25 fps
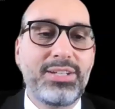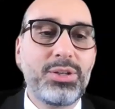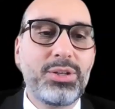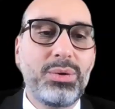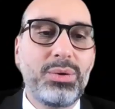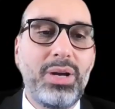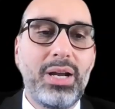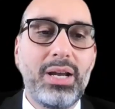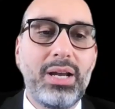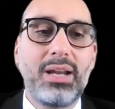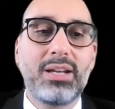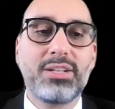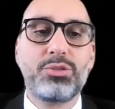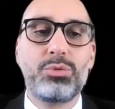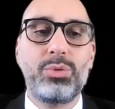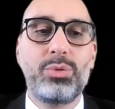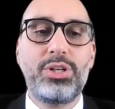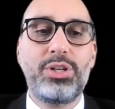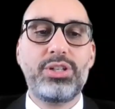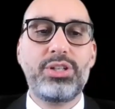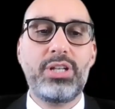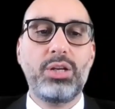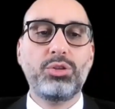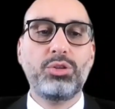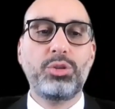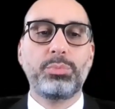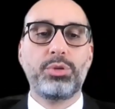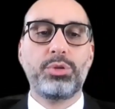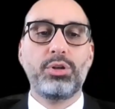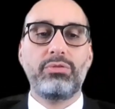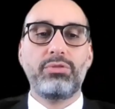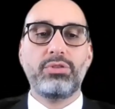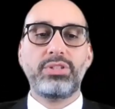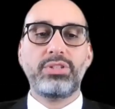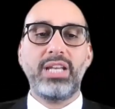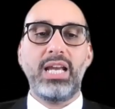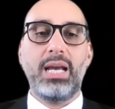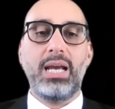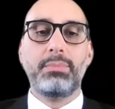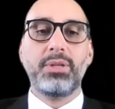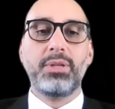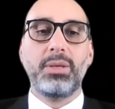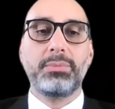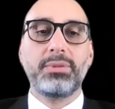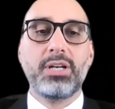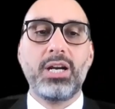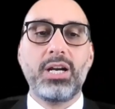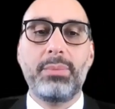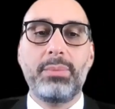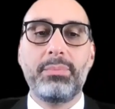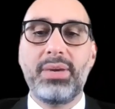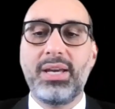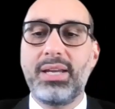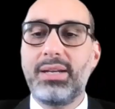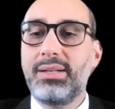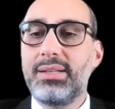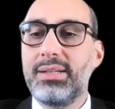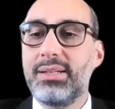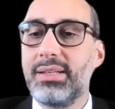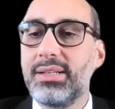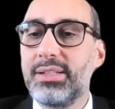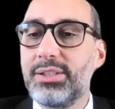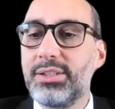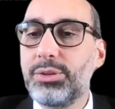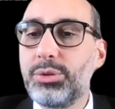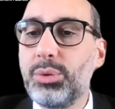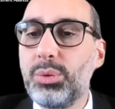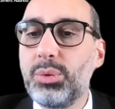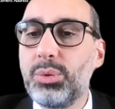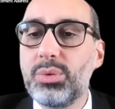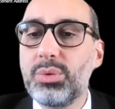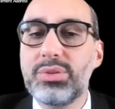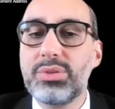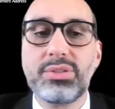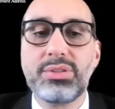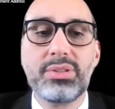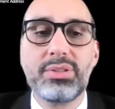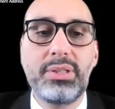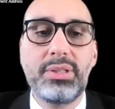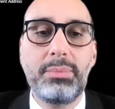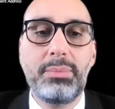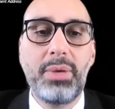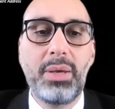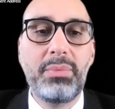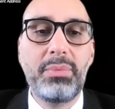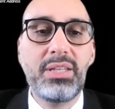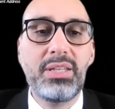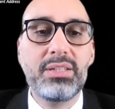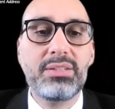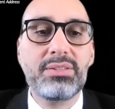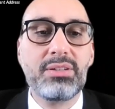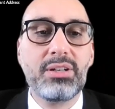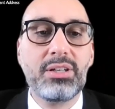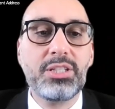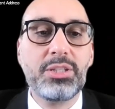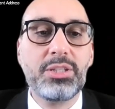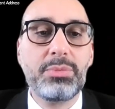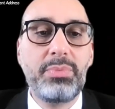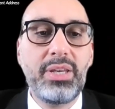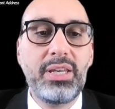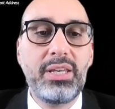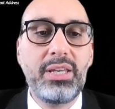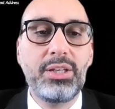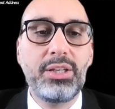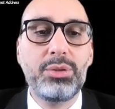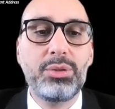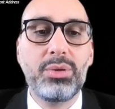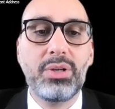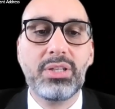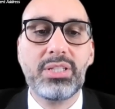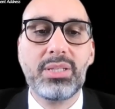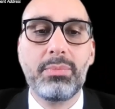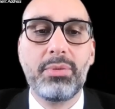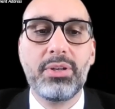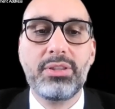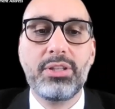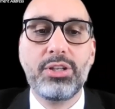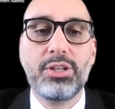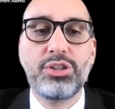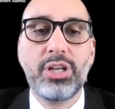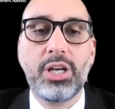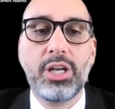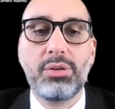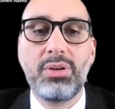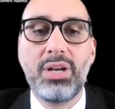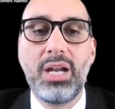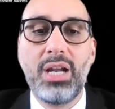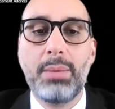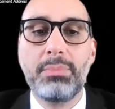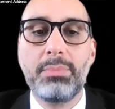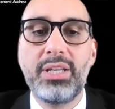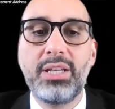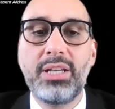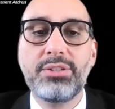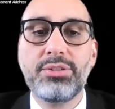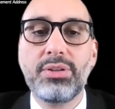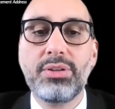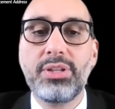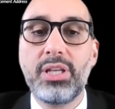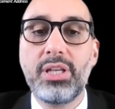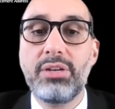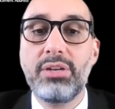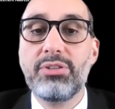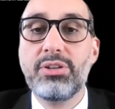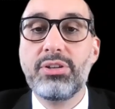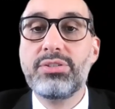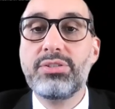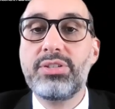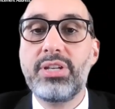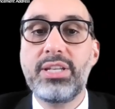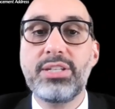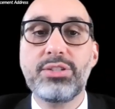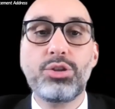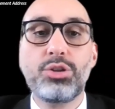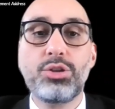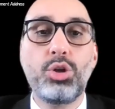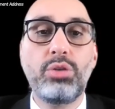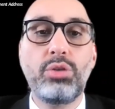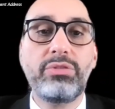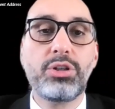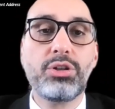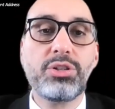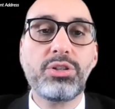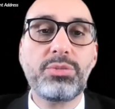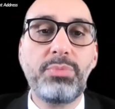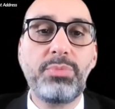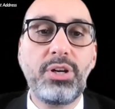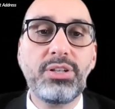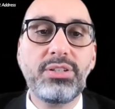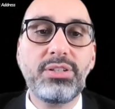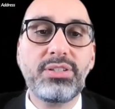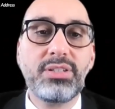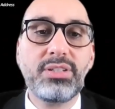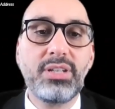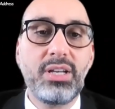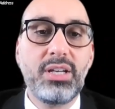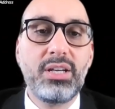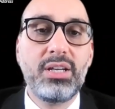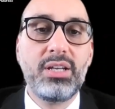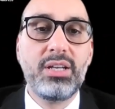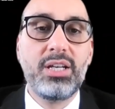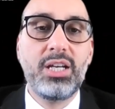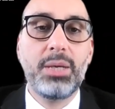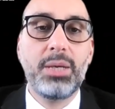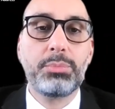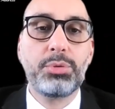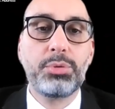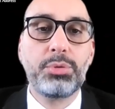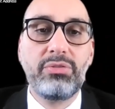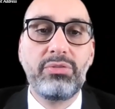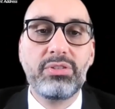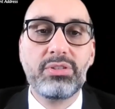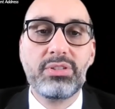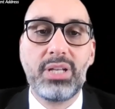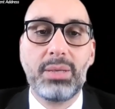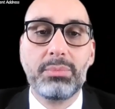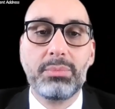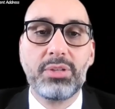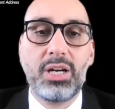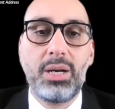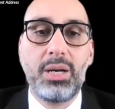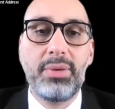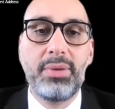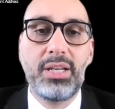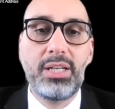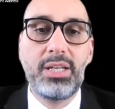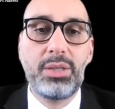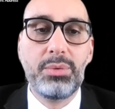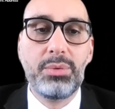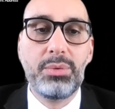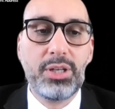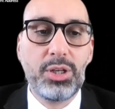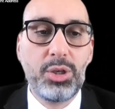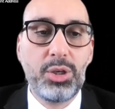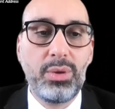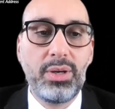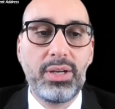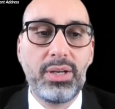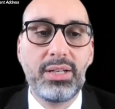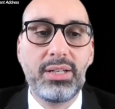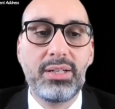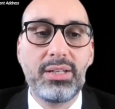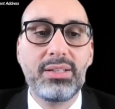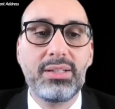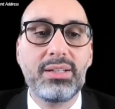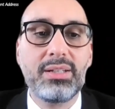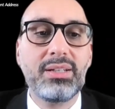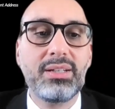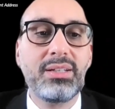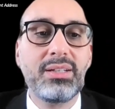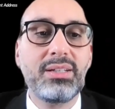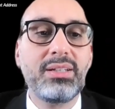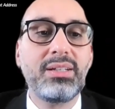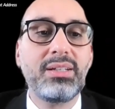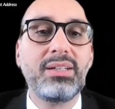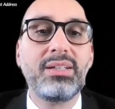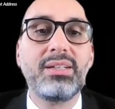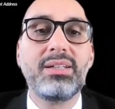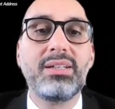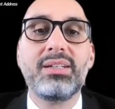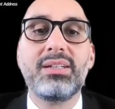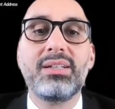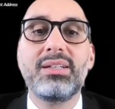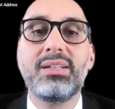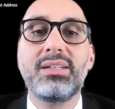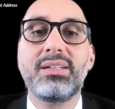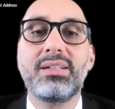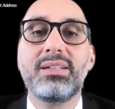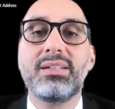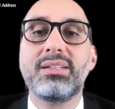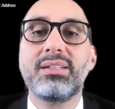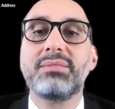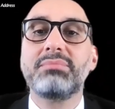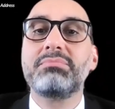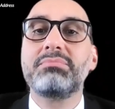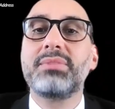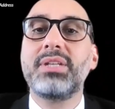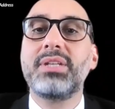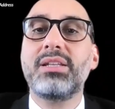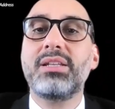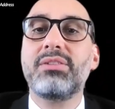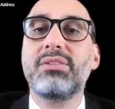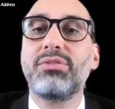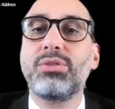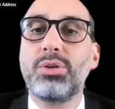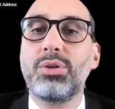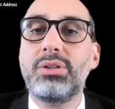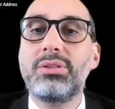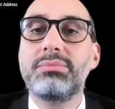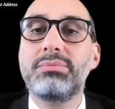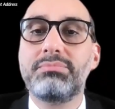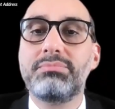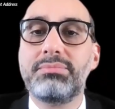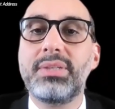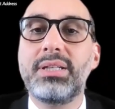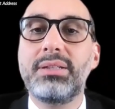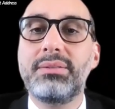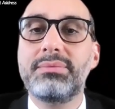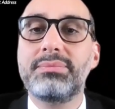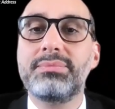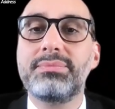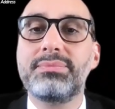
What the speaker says: So I'll switch now to Provost Ihab Abdurrahman to maybe start speaking to us about the general updates on the university's COVID response. Provost Abdurrahman, do you want to go ahead and take the floor? Yeah.